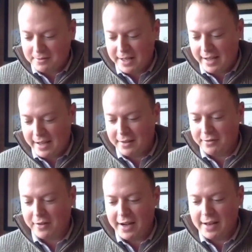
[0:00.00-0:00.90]
We had the
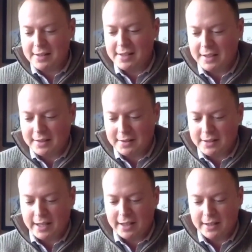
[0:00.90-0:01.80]
financing
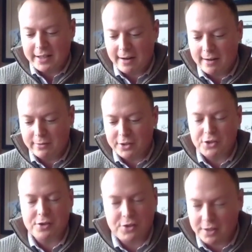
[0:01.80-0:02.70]
taken care of, which
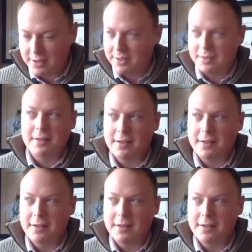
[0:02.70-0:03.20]
usually